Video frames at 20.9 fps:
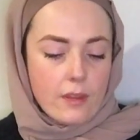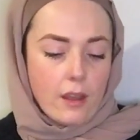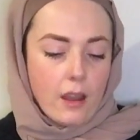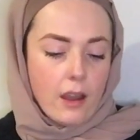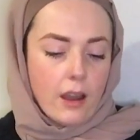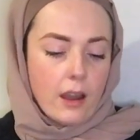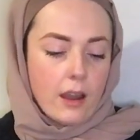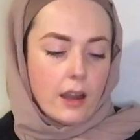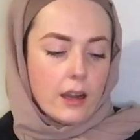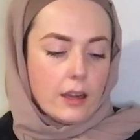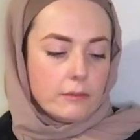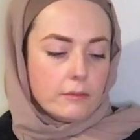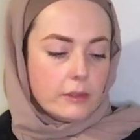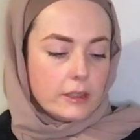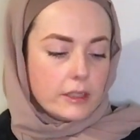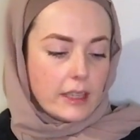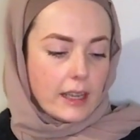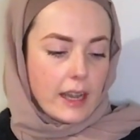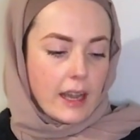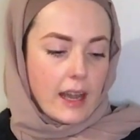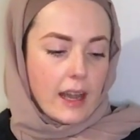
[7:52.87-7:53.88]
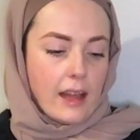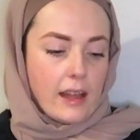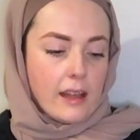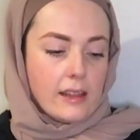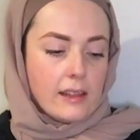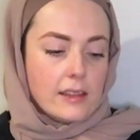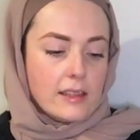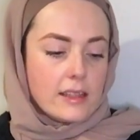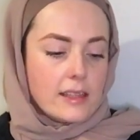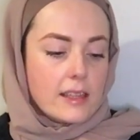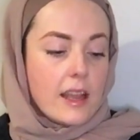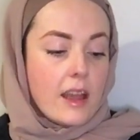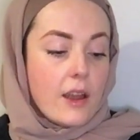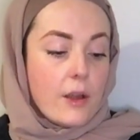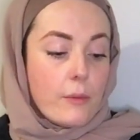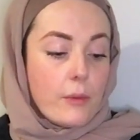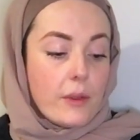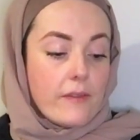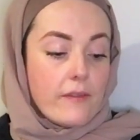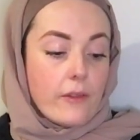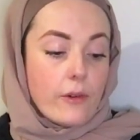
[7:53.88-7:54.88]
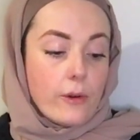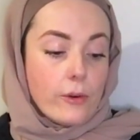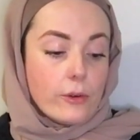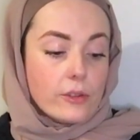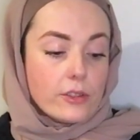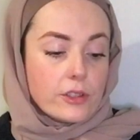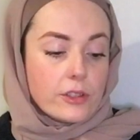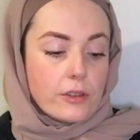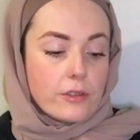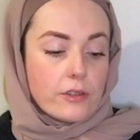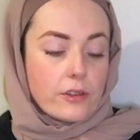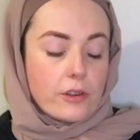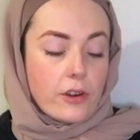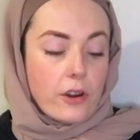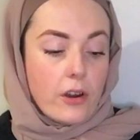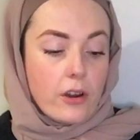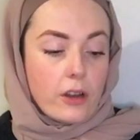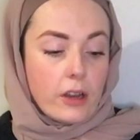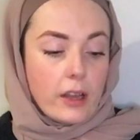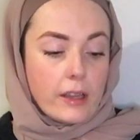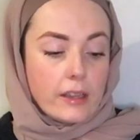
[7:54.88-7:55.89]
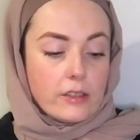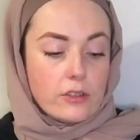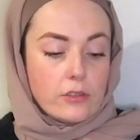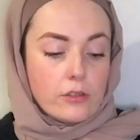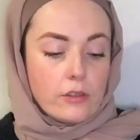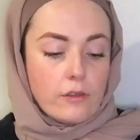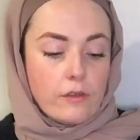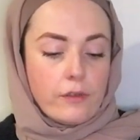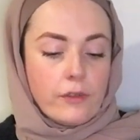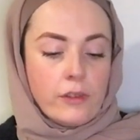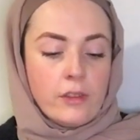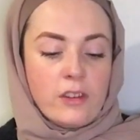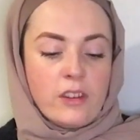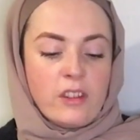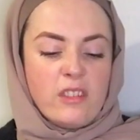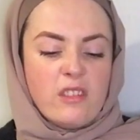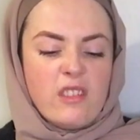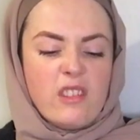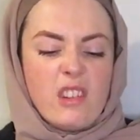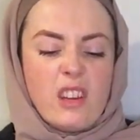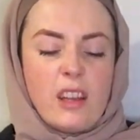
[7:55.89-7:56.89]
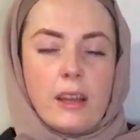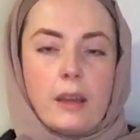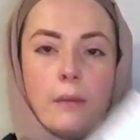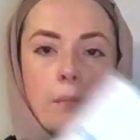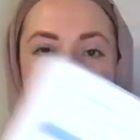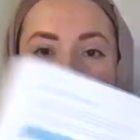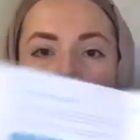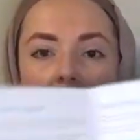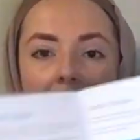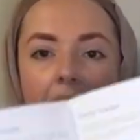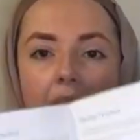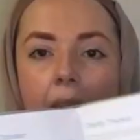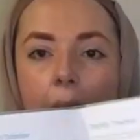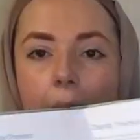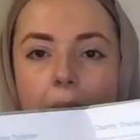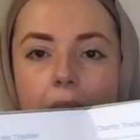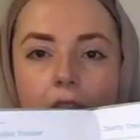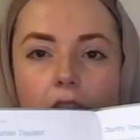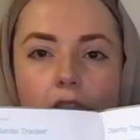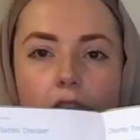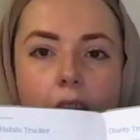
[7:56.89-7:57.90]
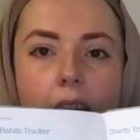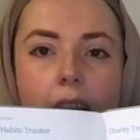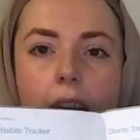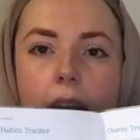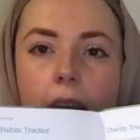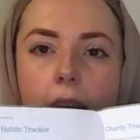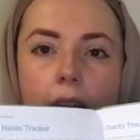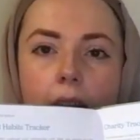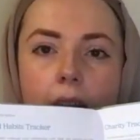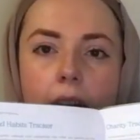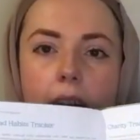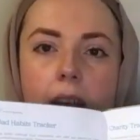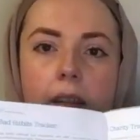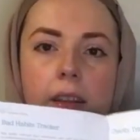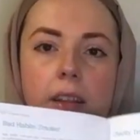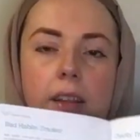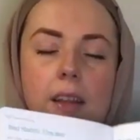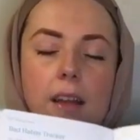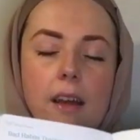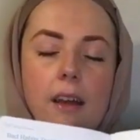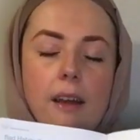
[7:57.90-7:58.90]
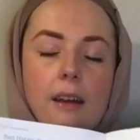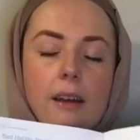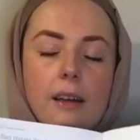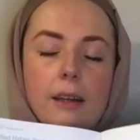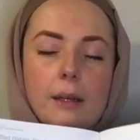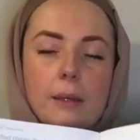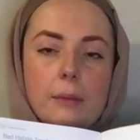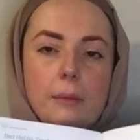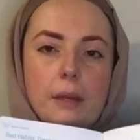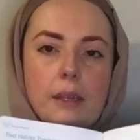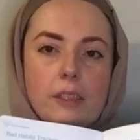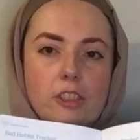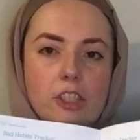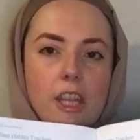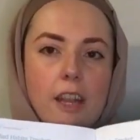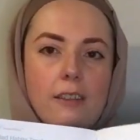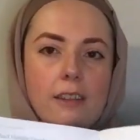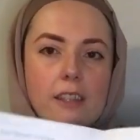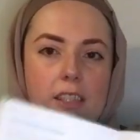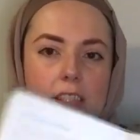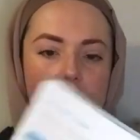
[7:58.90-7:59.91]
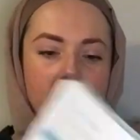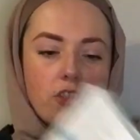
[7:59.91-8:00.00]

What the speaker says: What else? We've also got like sort of, you've got like a bad habits tracker, a charity